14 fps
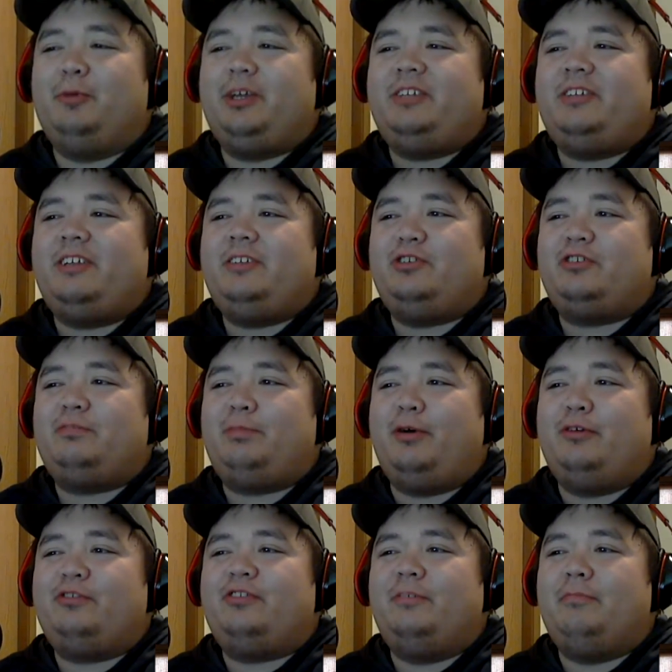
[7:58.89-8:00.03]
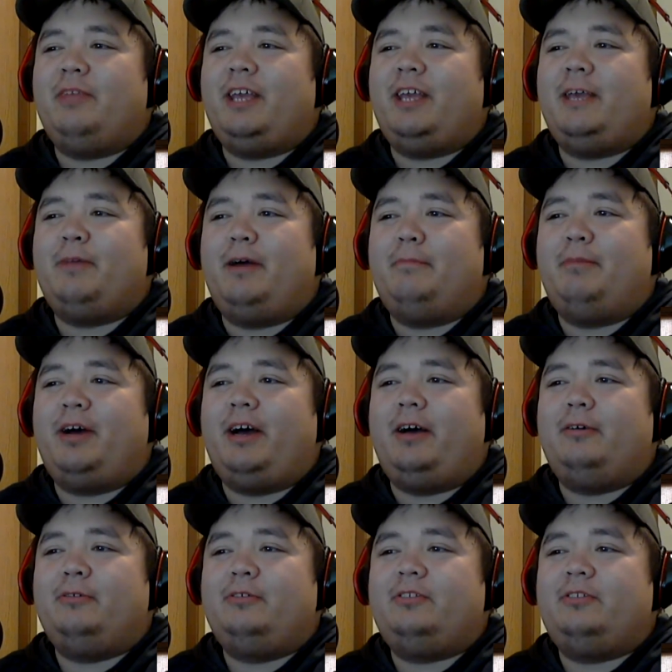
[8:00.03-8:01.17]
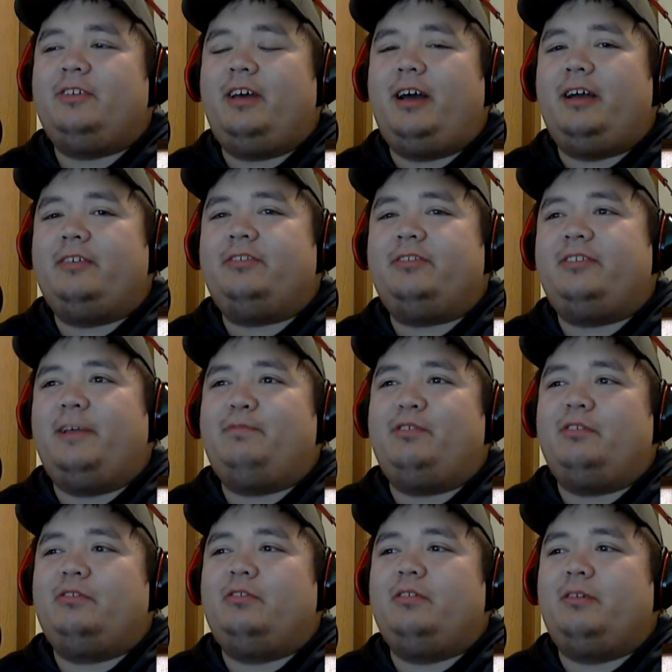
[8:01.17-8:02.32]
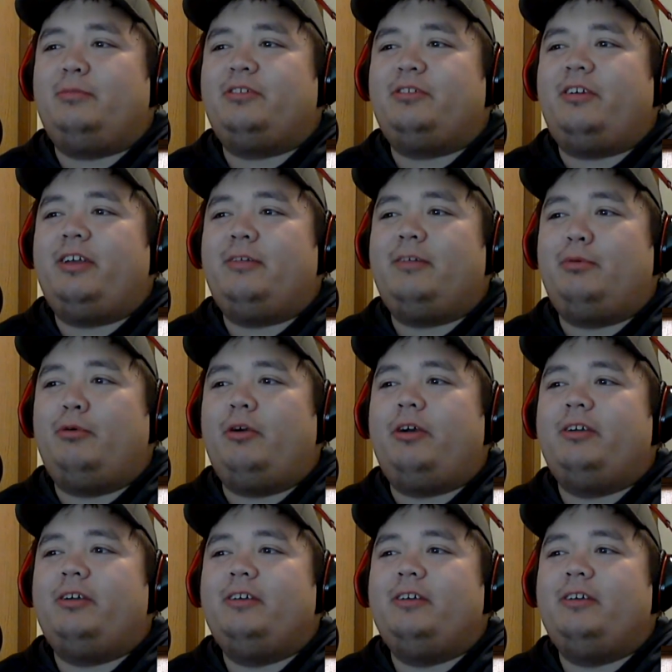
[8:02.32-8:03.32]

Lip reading: did just post a meme about stepsister libertarian porn.